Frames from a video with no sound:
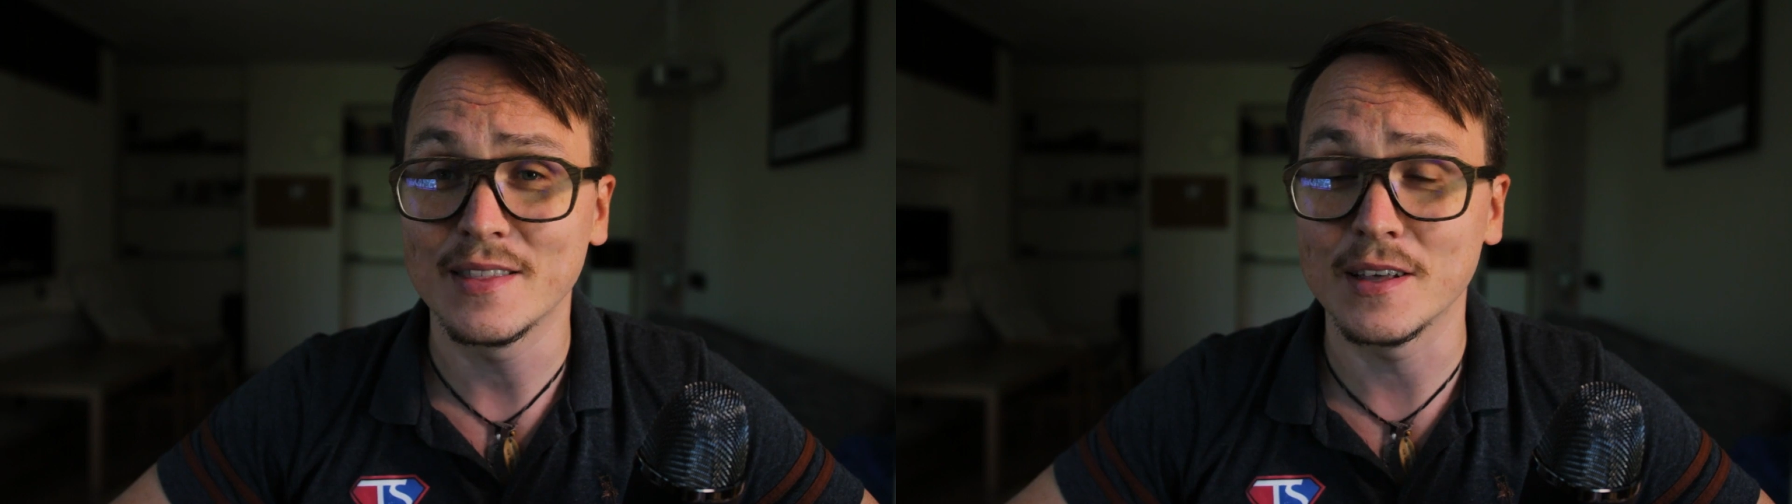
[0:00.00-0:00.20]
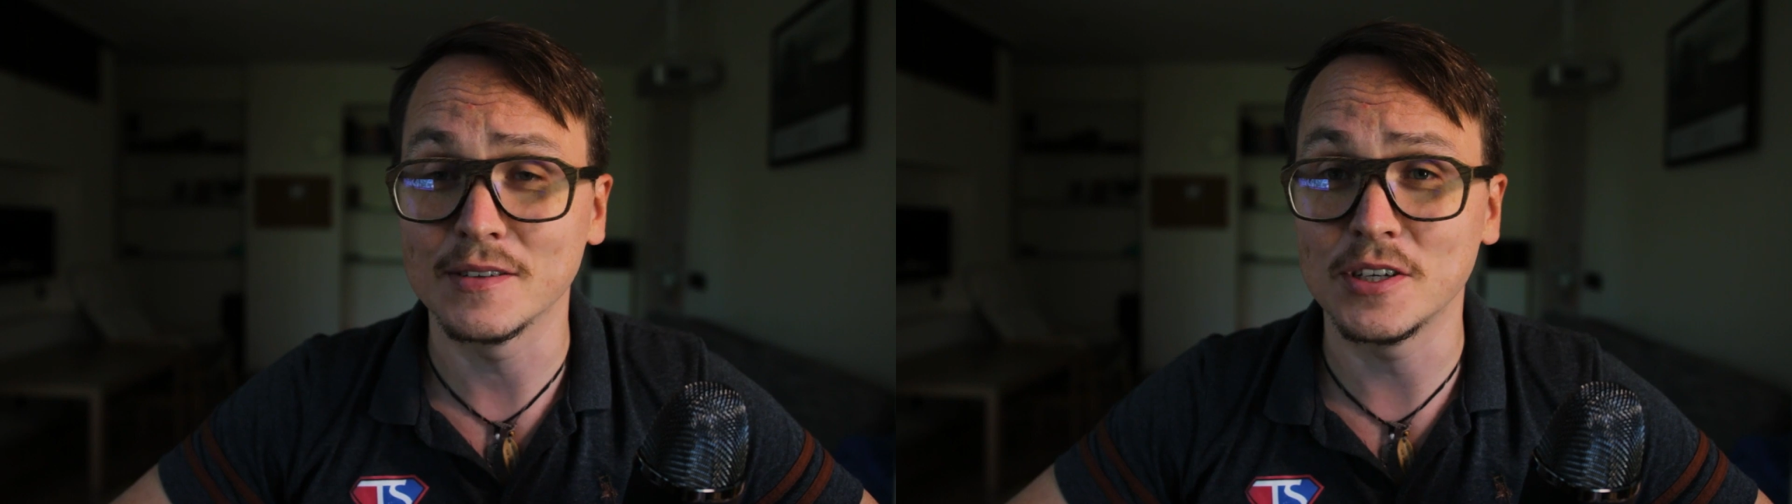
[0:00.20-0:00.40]

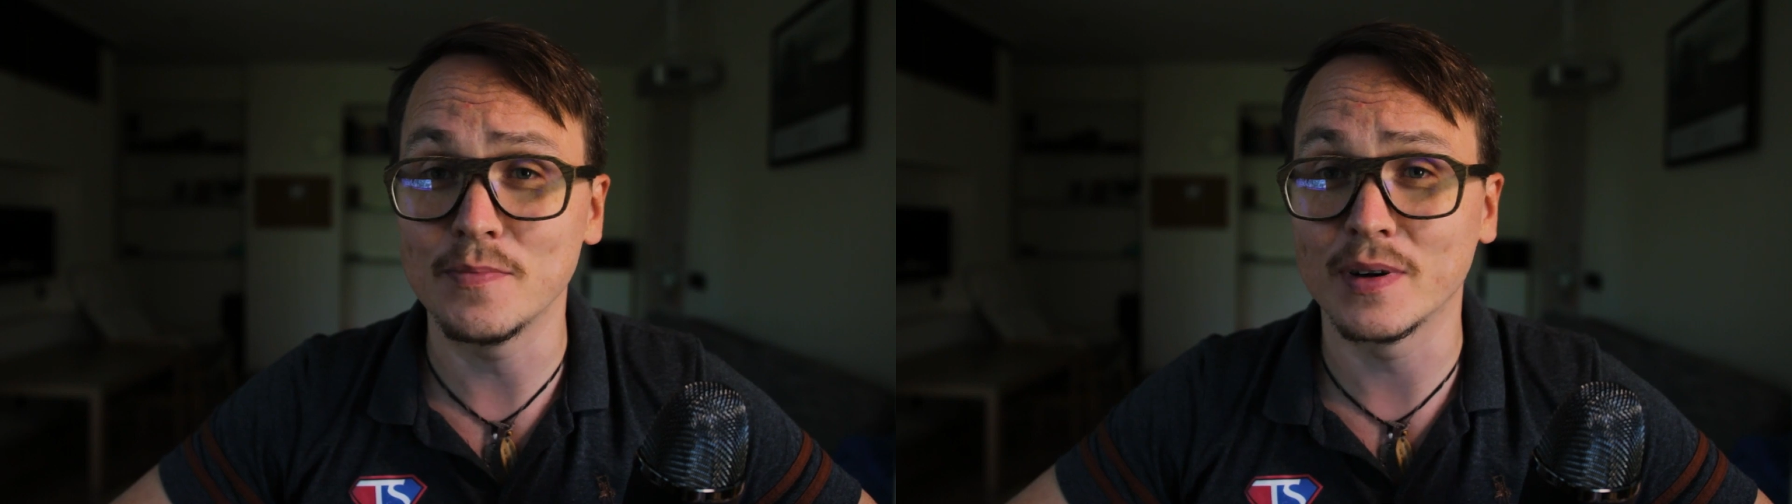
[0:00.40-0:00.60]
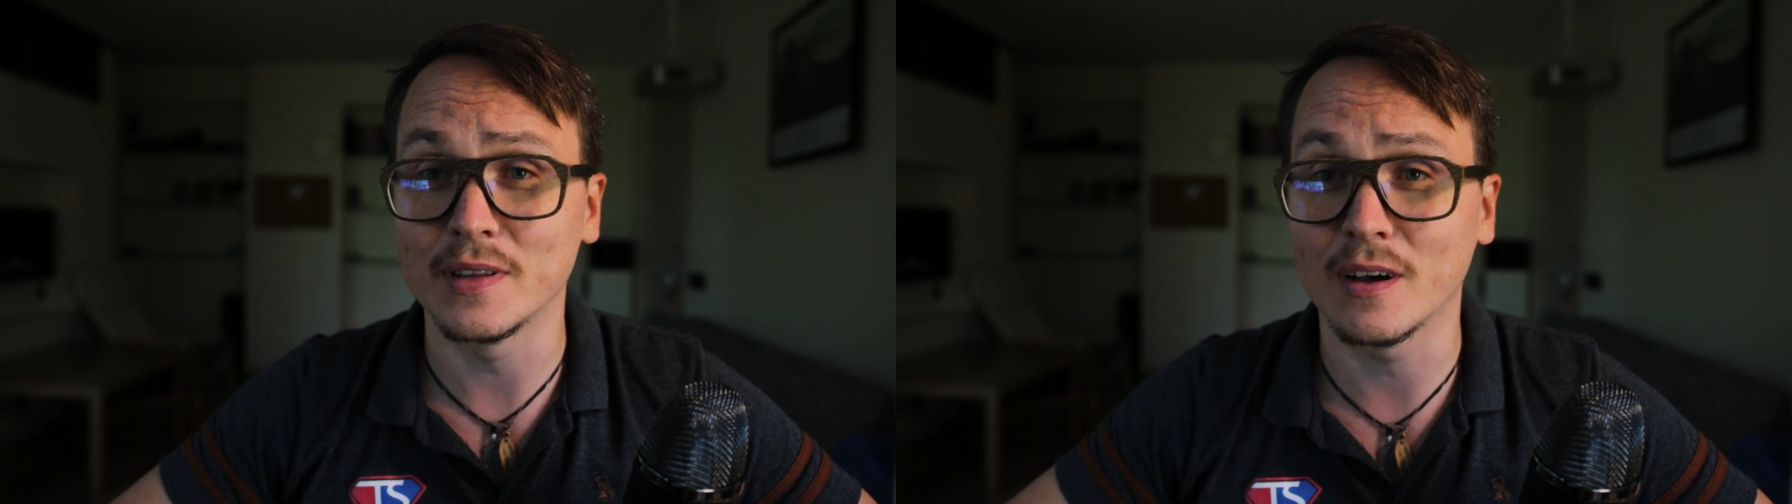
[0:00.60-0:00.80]
the
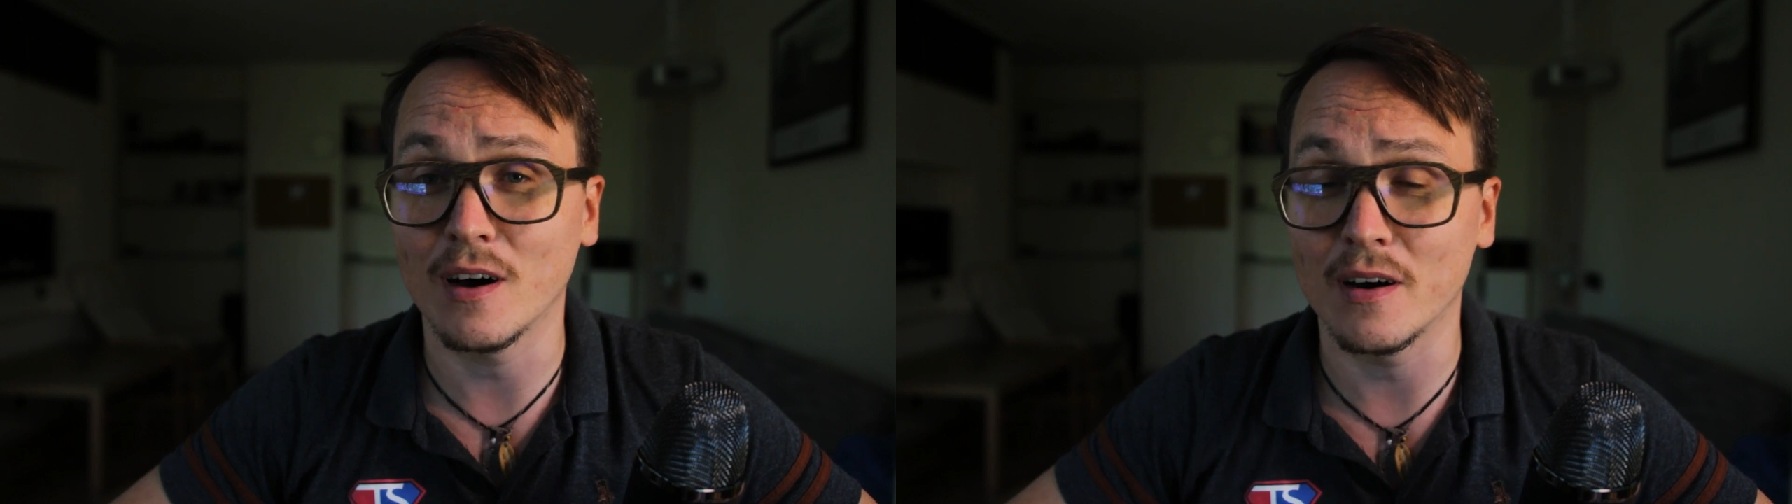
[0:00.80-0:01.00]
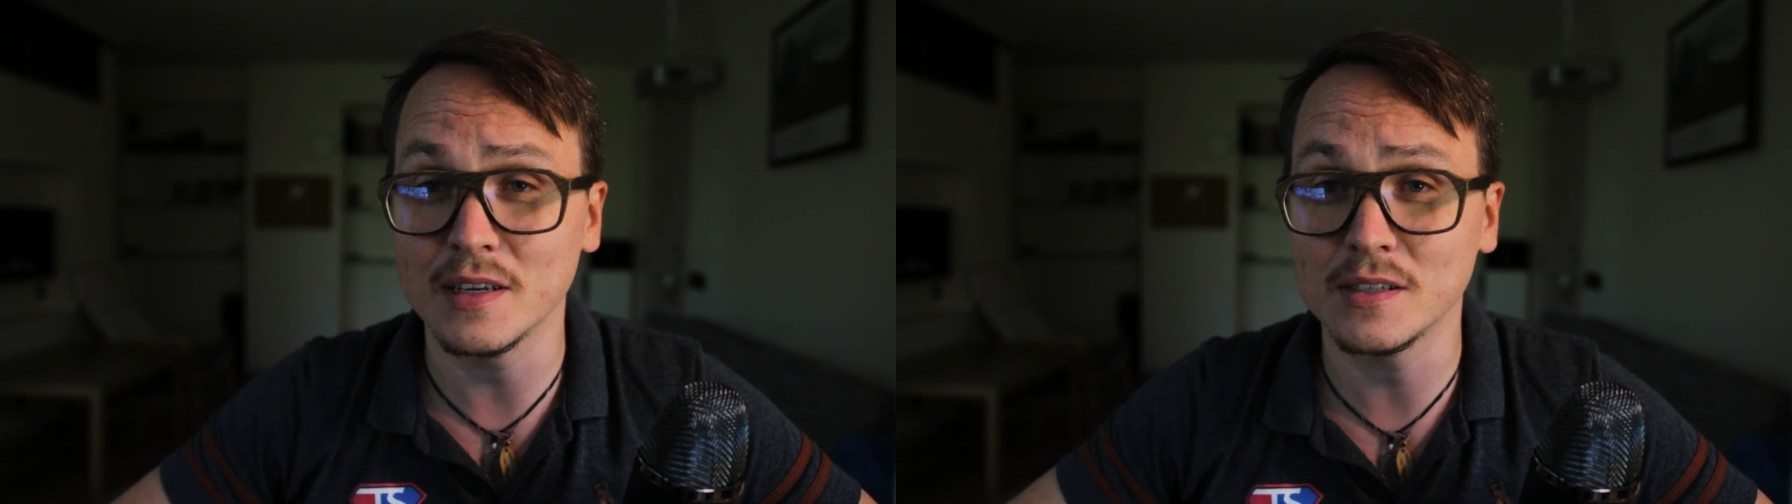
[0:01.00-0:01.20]
cheaper the
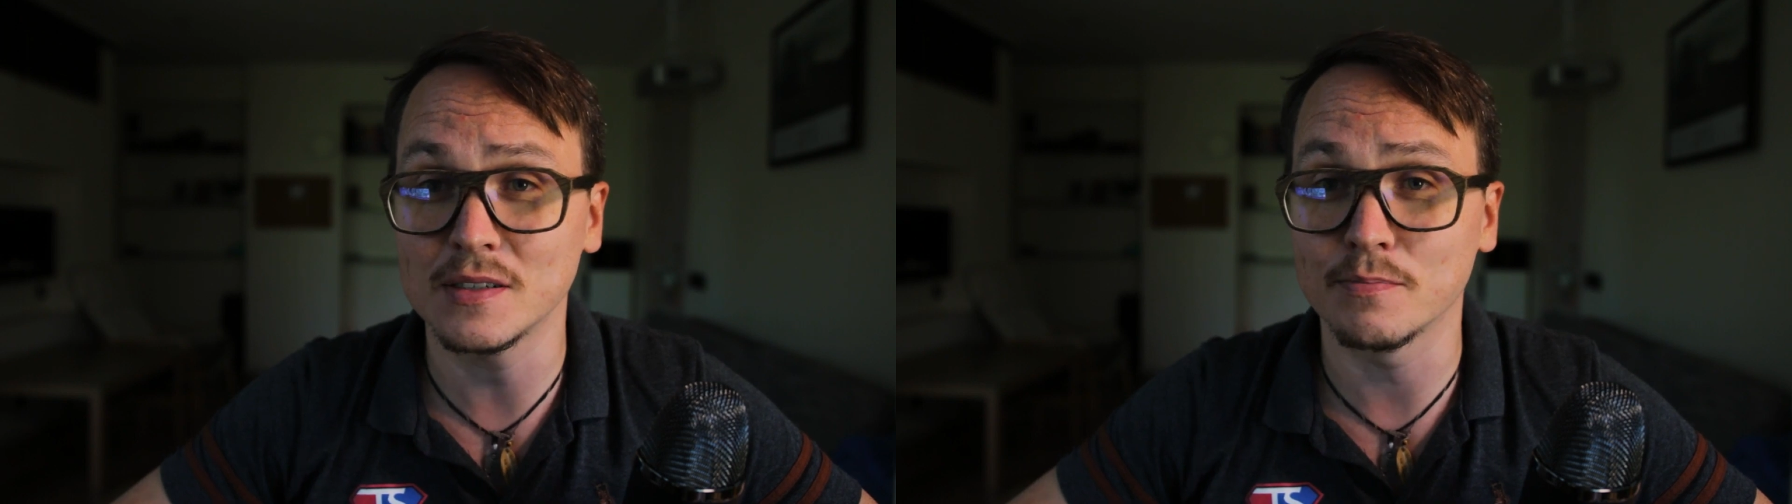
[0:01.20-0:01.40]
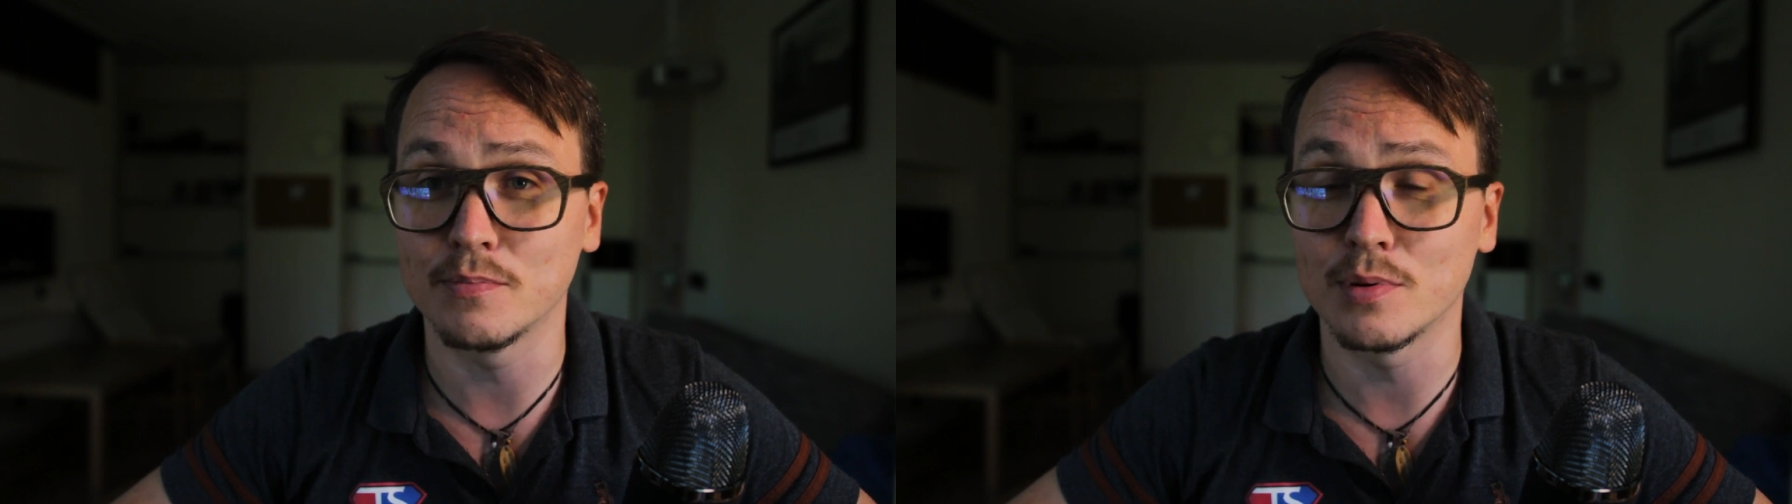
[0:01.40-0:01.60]
car
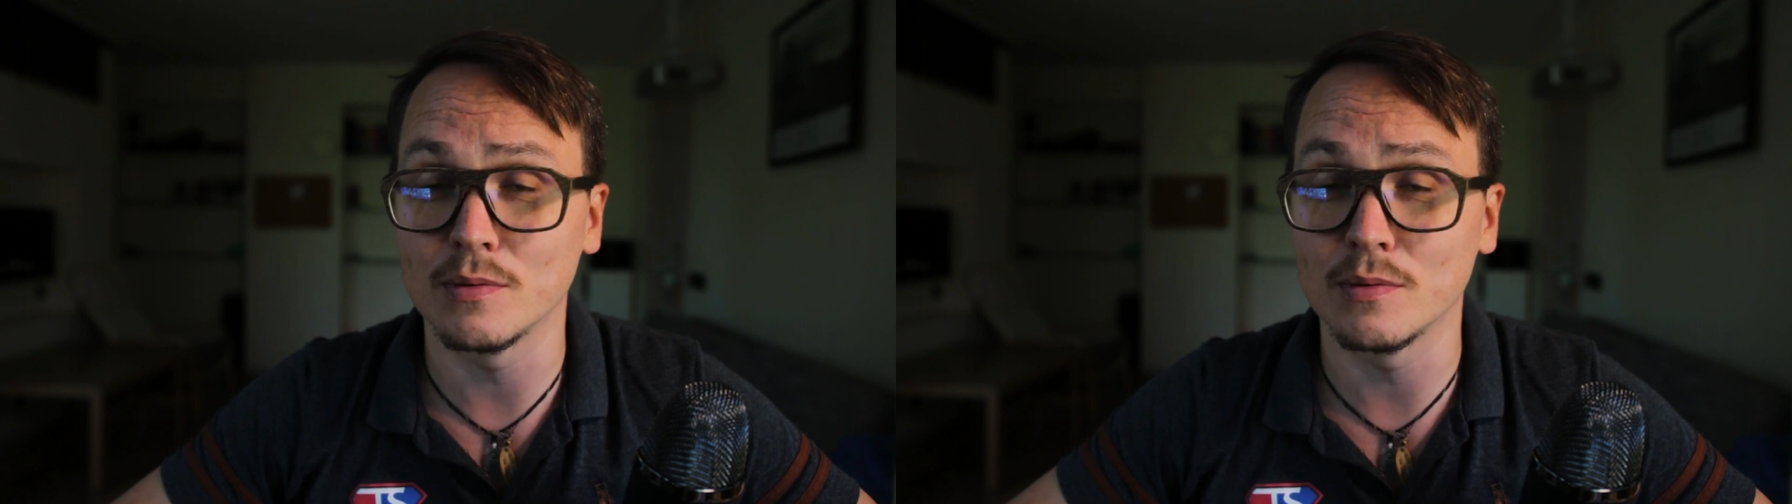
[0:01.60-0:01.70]
is,